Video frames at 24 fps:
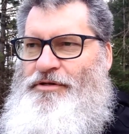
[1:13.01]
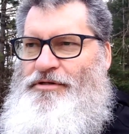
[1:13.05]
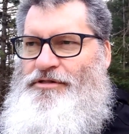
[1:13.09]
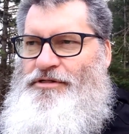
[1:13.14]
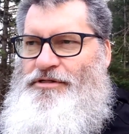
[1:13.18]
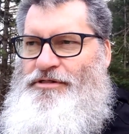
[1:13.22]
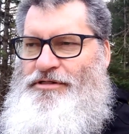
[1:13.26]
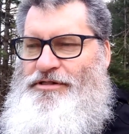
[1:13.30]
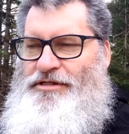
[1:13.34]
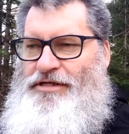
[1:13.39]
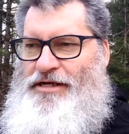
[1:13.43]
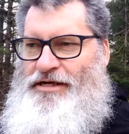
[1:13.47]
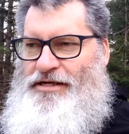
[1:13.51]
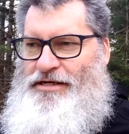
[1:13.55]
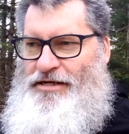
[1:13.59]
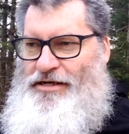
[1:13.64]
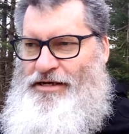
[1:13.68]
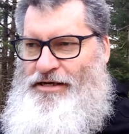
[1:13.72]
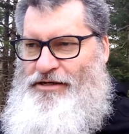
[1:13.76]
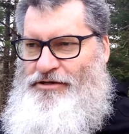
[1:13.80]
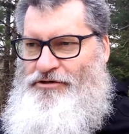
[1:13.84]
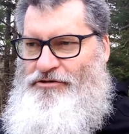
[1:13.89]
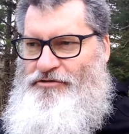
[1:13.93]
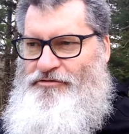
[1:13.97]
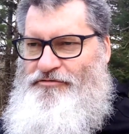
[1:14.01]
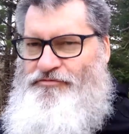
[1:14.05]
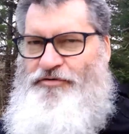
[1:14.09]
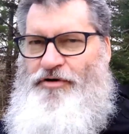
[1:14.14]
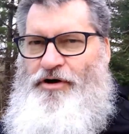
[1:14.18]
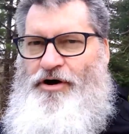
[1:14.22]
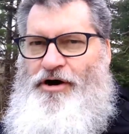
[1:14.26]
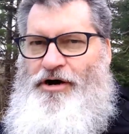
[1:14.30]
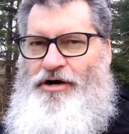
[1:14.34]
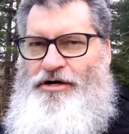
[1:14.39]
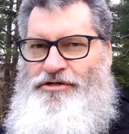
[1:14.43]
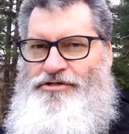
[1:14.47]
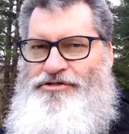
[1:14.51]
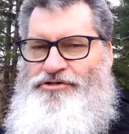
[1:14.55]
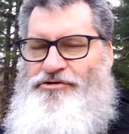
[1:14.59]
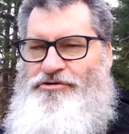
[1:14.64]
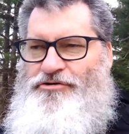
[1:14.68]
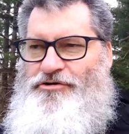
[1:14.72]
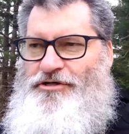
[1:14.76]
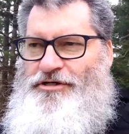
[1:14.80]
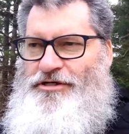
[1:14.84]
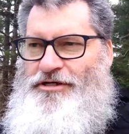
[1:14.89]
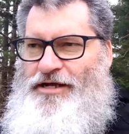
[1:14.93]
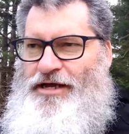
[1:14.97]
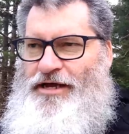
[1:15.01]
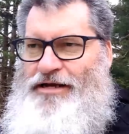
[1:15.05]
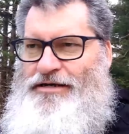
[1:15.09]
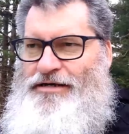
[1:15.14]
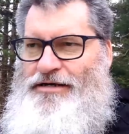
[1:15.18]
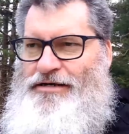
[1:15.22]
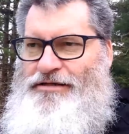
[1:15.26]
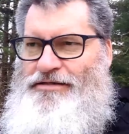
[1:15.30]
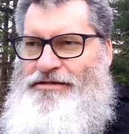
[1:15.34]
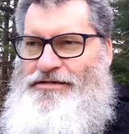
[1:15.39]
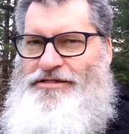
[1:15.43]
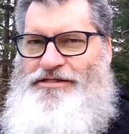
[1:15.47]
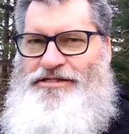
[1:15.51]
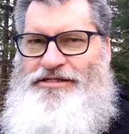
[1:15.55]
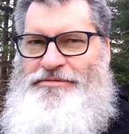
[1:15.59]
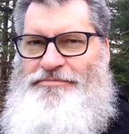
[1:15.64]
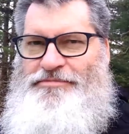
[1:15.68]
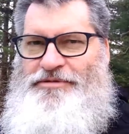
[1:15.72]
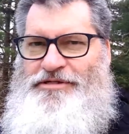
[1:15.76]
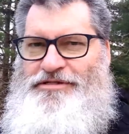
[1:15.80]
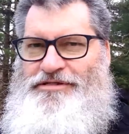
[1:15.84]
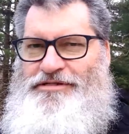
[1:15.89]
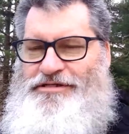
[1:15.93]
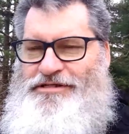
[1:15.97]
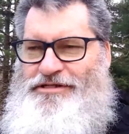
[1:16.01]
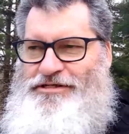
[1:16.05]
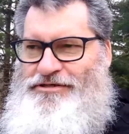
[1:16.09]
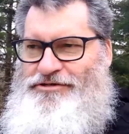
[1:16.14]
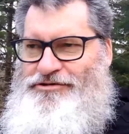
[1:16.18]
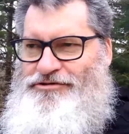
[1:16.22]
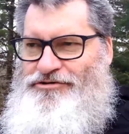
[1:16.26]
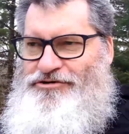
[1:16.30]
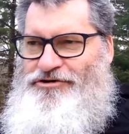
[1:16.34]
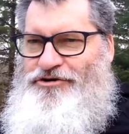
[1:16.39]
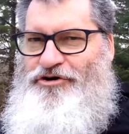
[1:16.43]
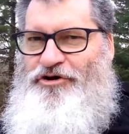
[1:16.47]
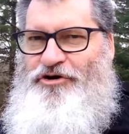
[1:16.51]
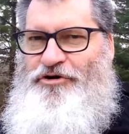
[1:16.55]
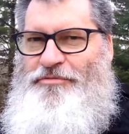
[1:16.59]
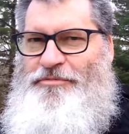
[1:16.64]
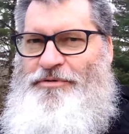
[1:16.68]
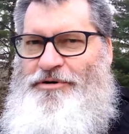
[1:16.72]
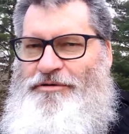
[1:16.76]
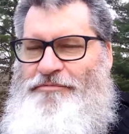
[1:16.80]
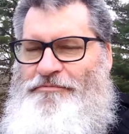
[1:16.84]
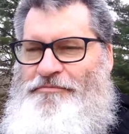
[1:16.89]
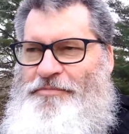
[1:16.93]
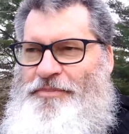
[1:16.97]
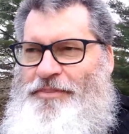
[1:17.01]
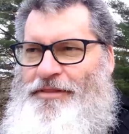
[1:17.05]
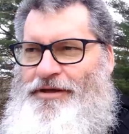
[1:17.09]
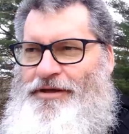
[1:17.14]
CNN or Fox or in Canada, the CBC or Global,